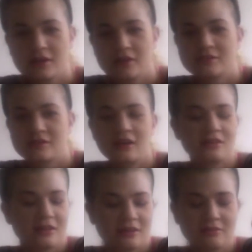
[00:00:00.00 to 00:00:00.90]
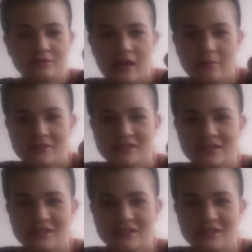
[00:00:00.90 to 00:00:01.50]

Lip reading: It's kind of like a little chemist in